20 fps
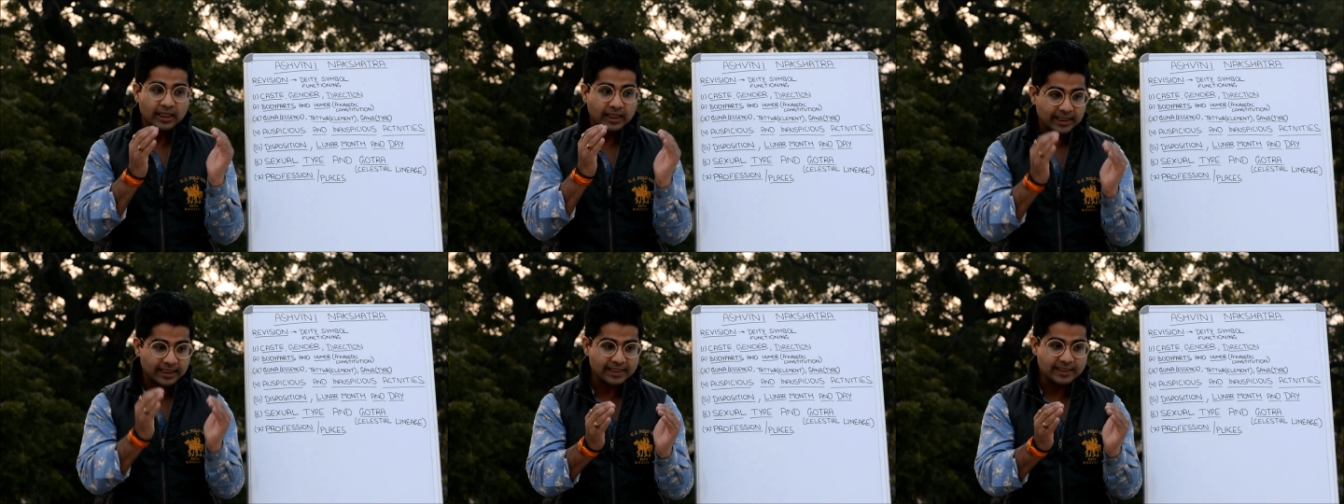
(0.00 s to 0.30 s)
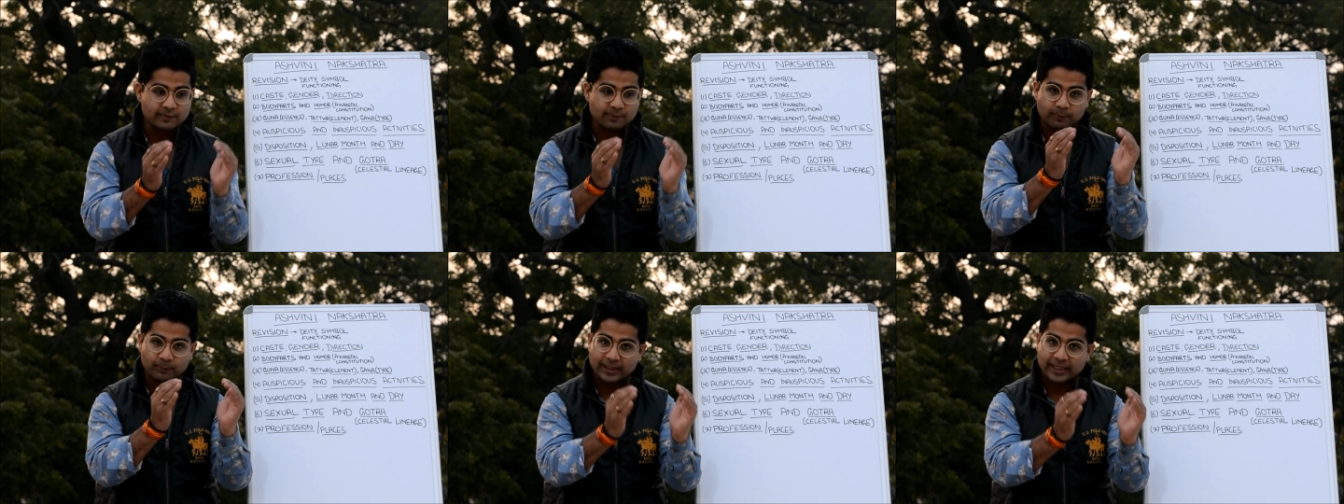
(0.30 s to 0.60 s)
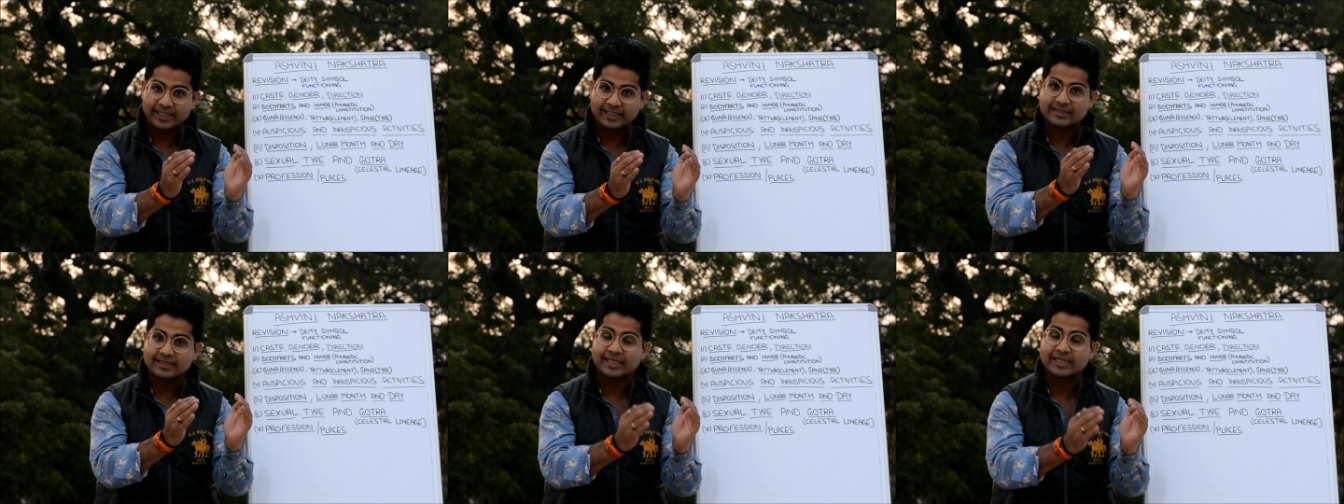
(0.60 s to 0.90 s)
is
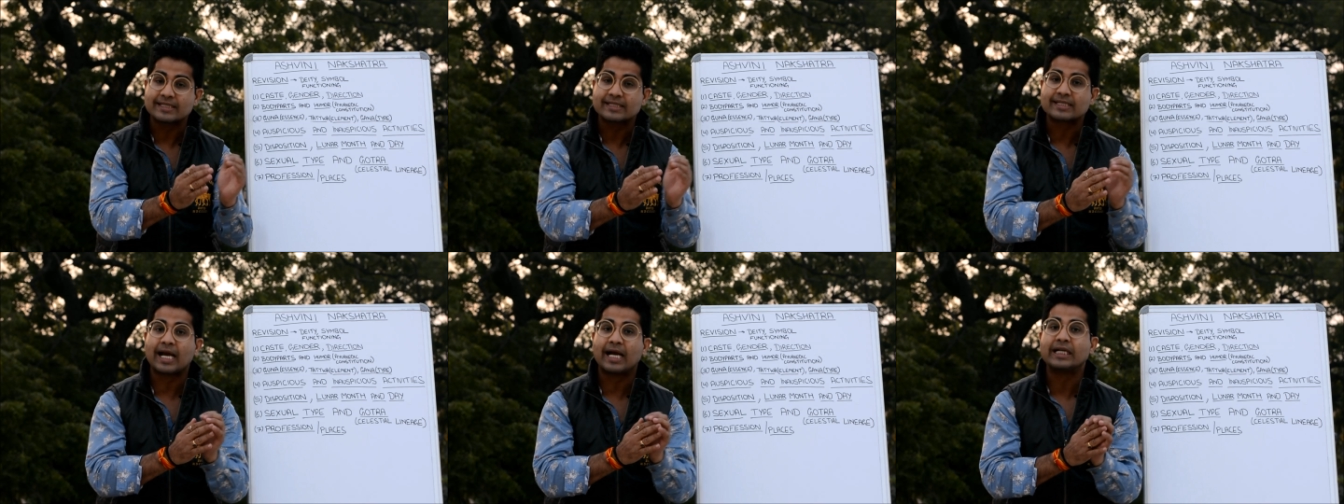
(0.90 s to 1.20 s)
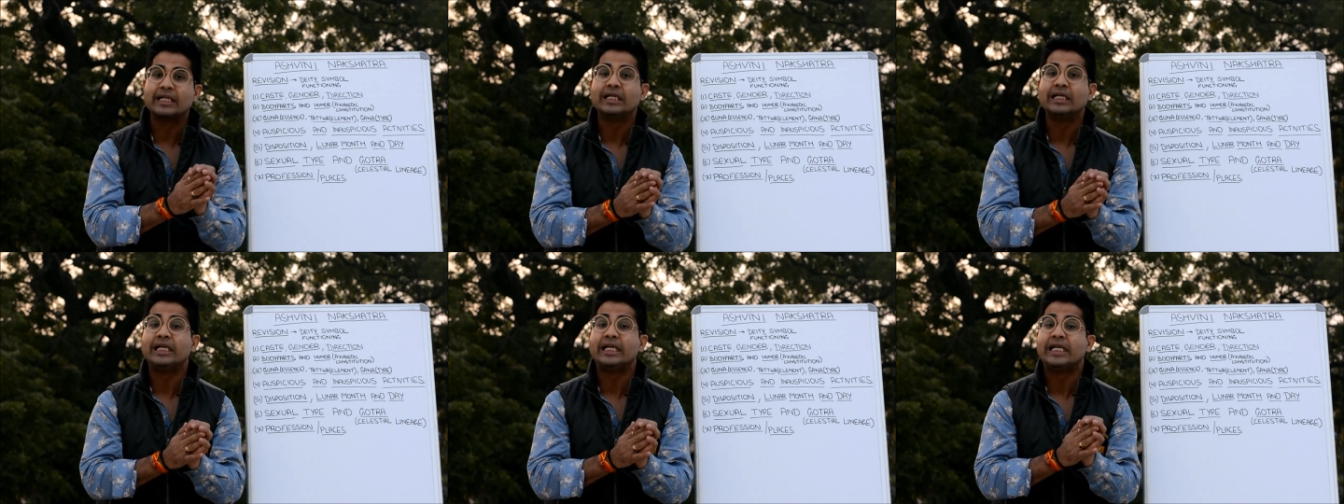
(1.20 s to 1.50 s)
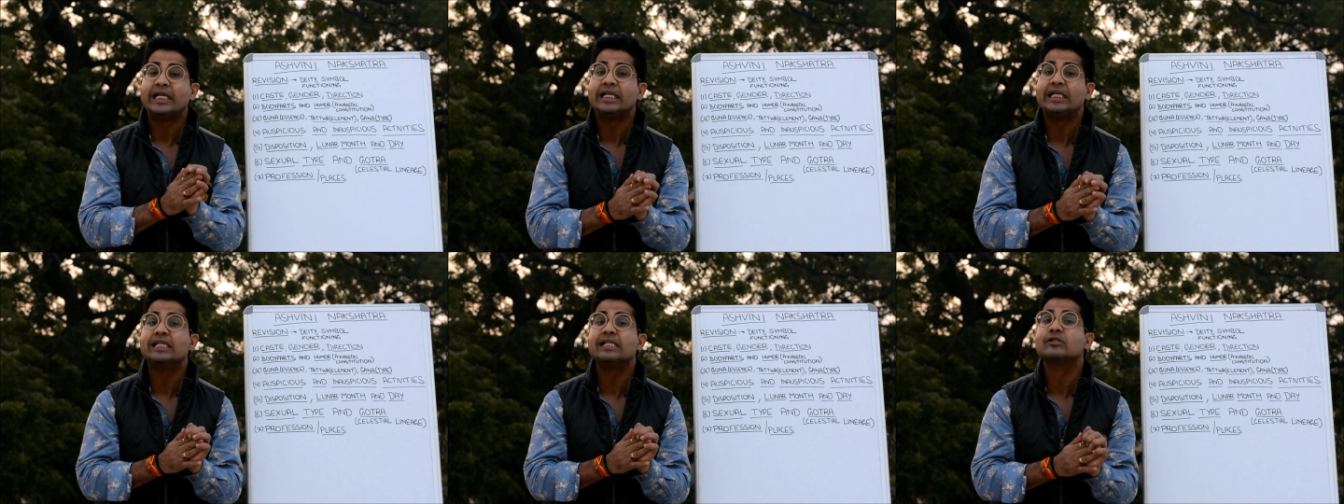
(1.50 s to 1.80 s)
placed inside the
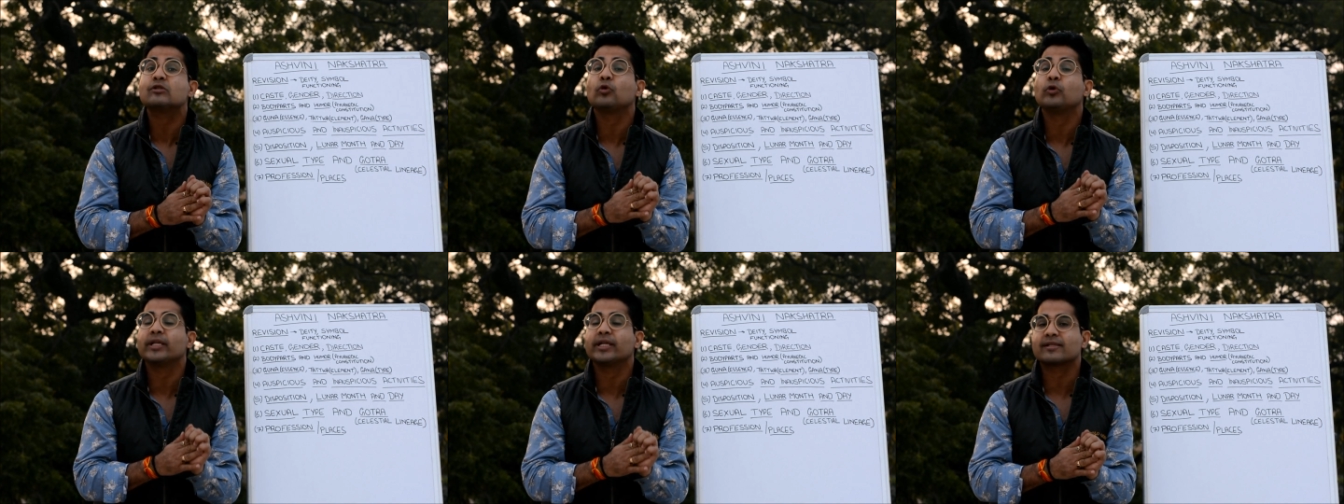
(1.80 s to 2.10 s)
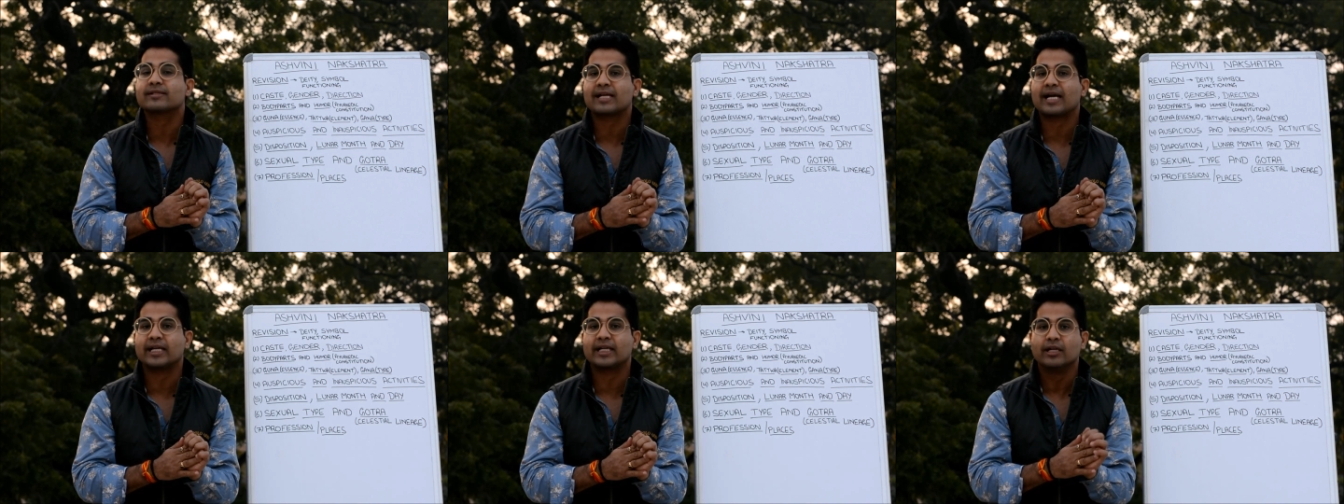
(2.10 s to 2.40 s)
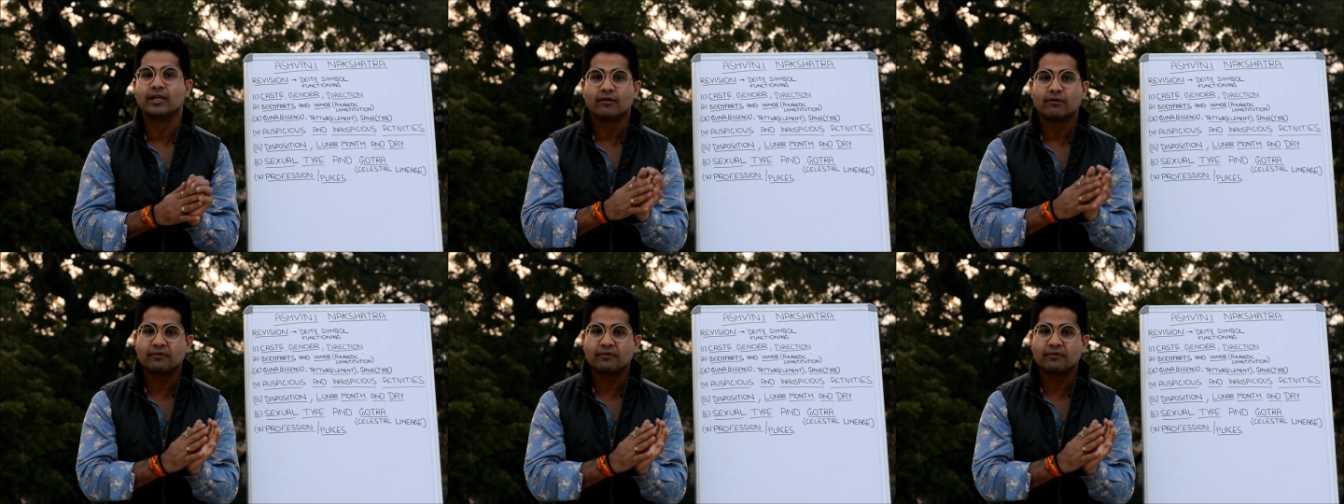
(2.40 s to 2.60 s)
Aries zodiac sign,